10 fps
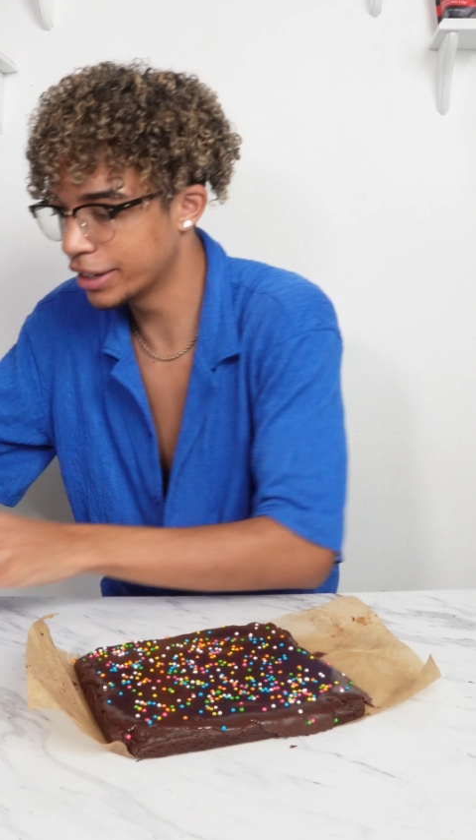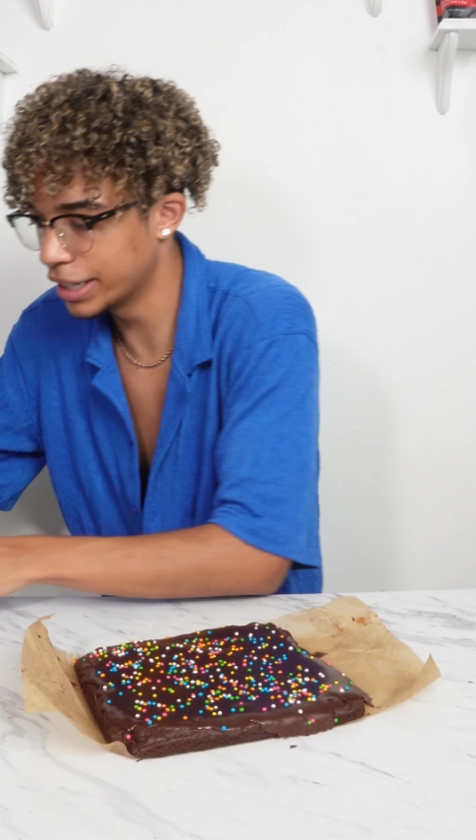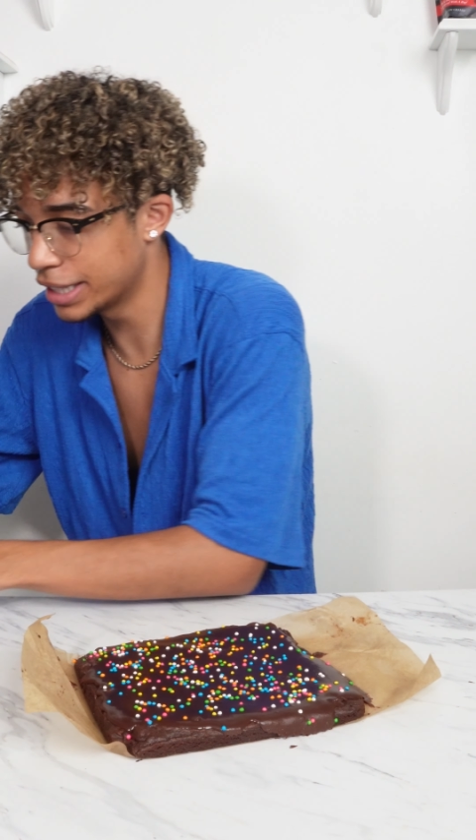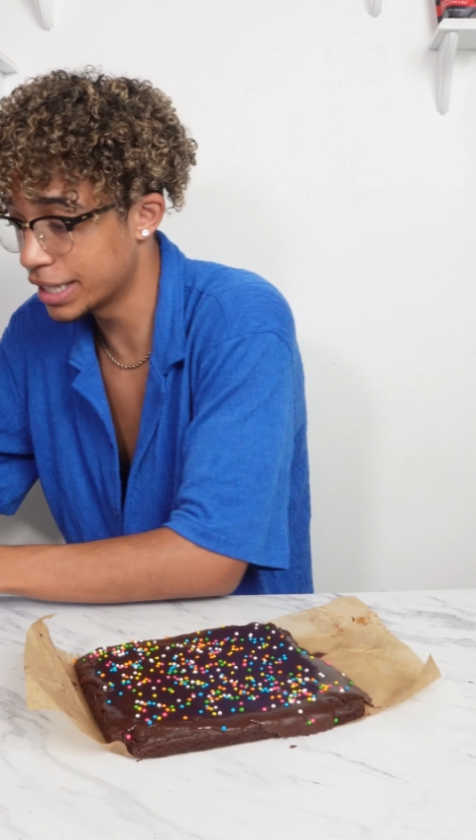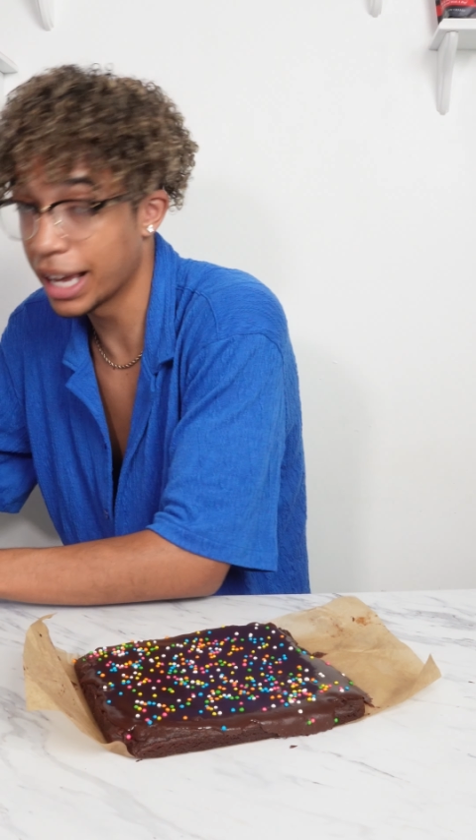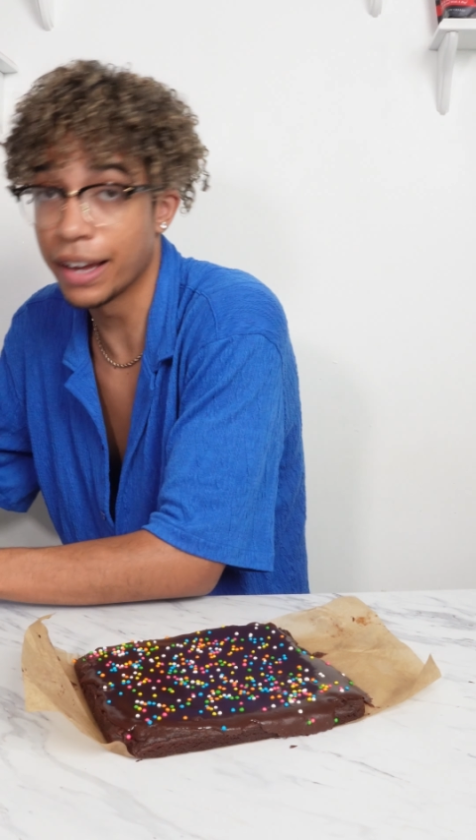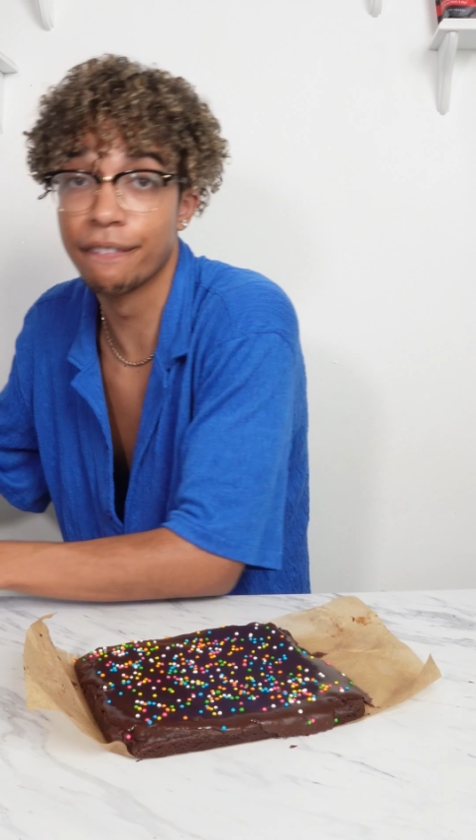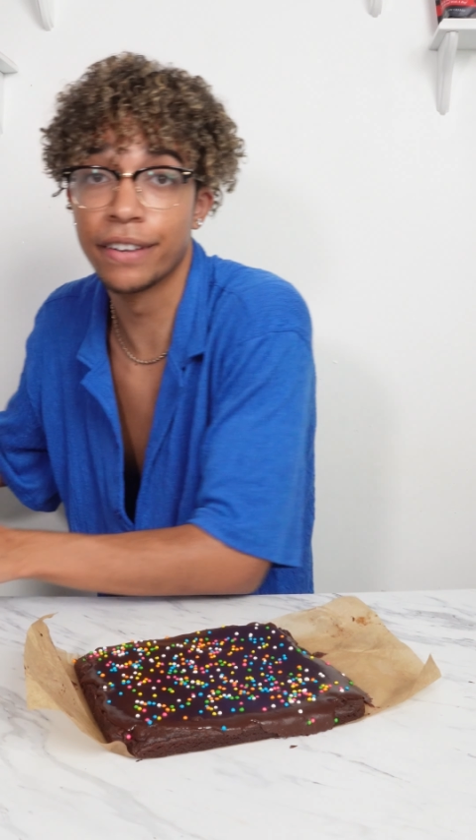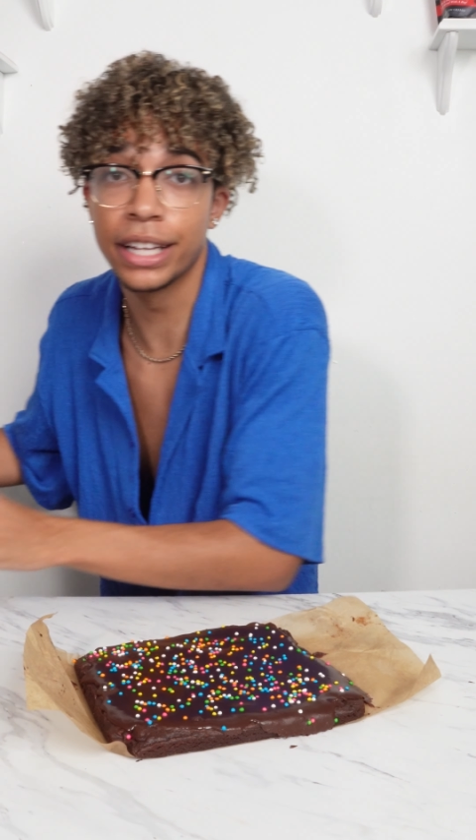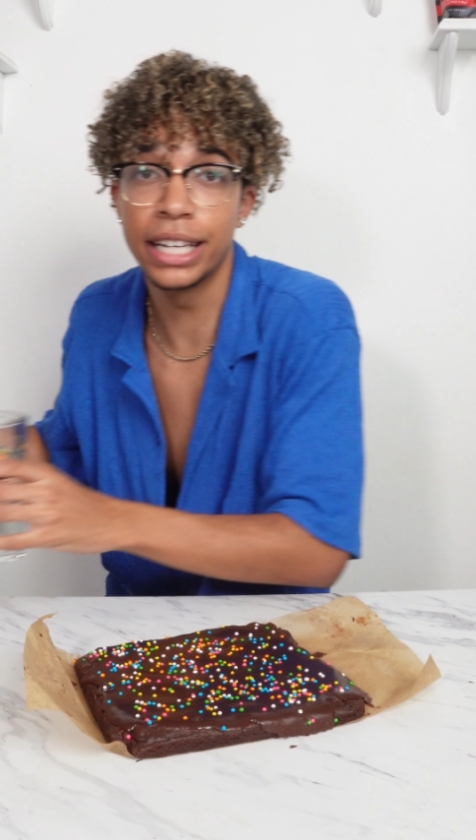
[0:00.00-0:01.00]
secret to
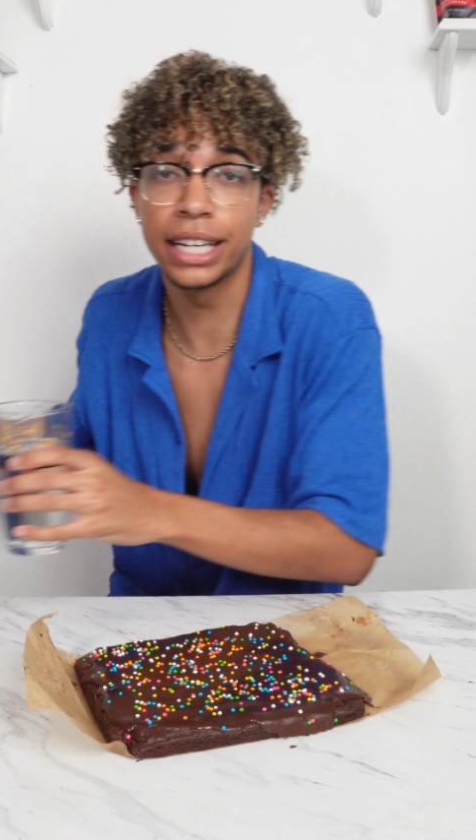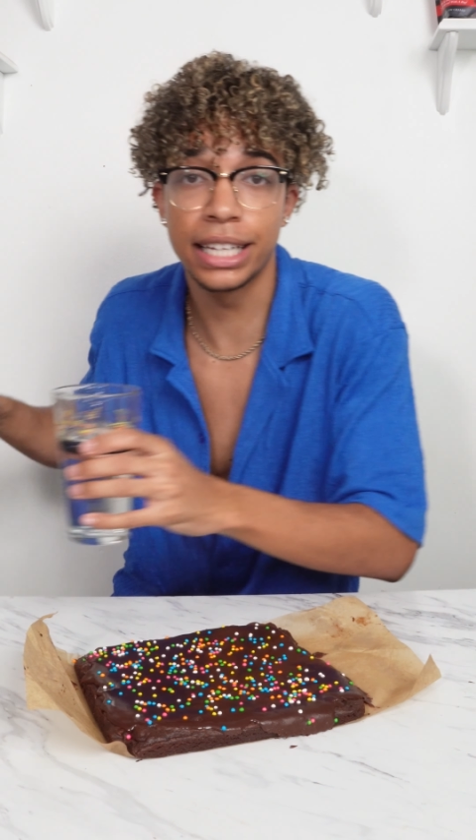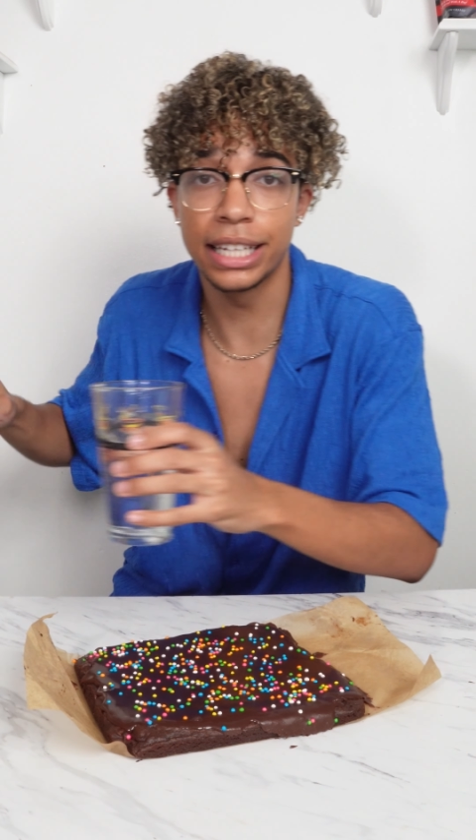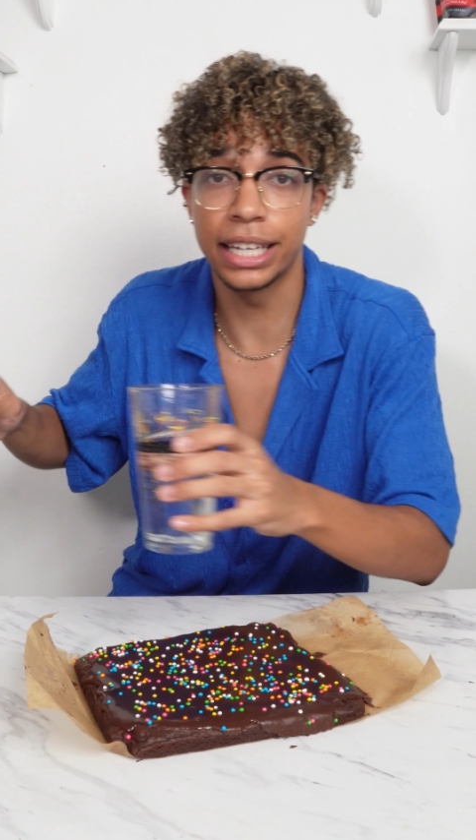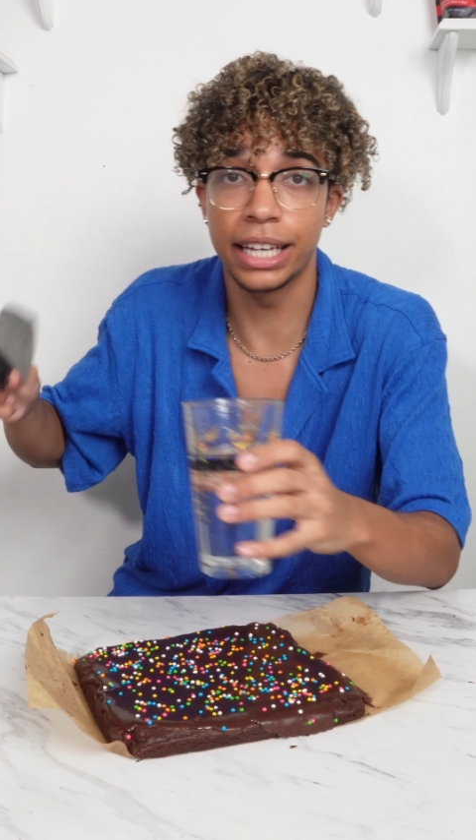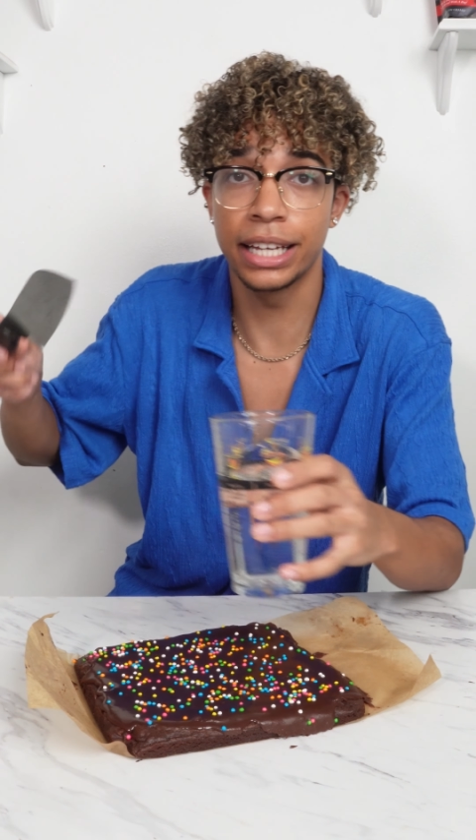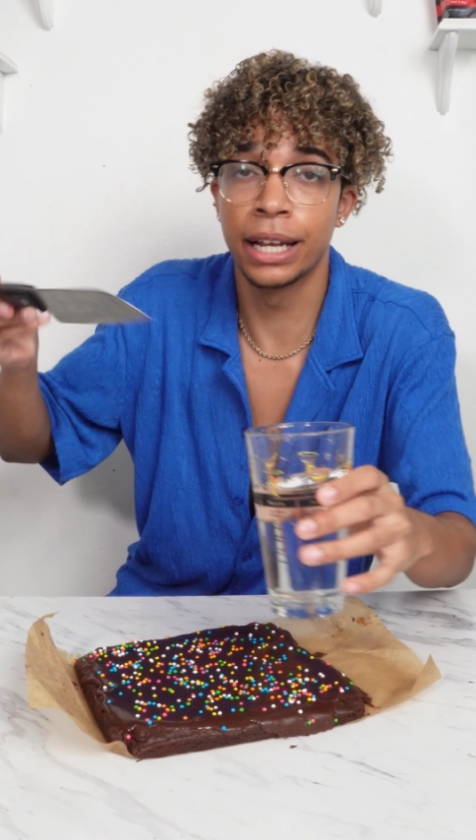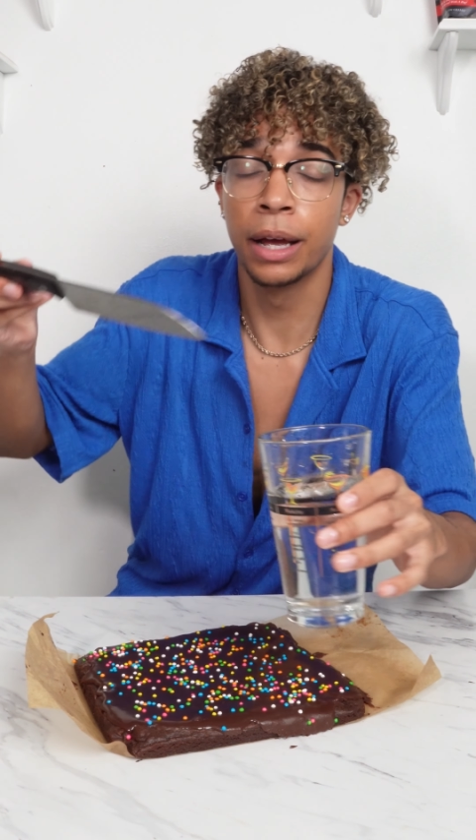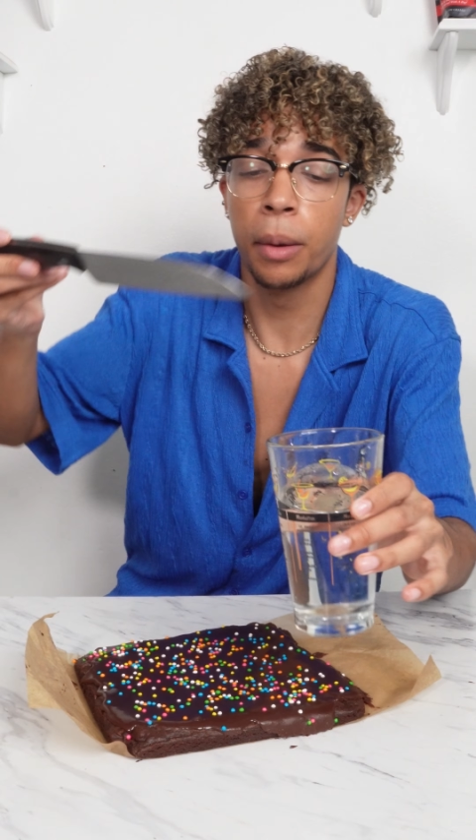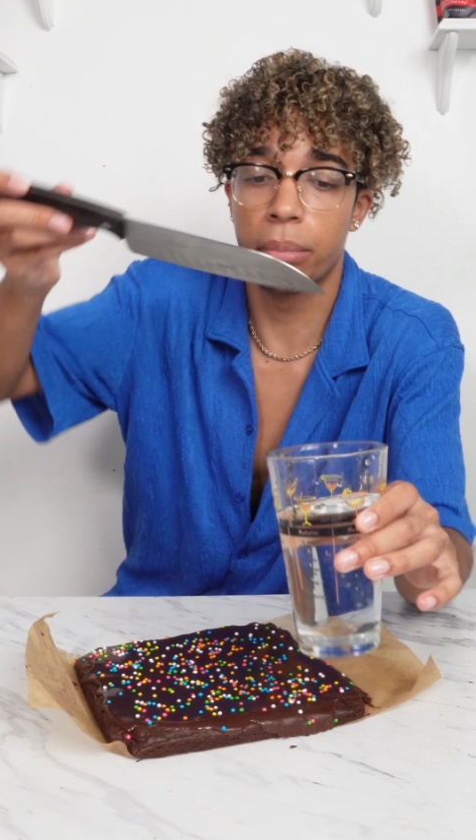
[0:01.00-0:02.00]
get really clean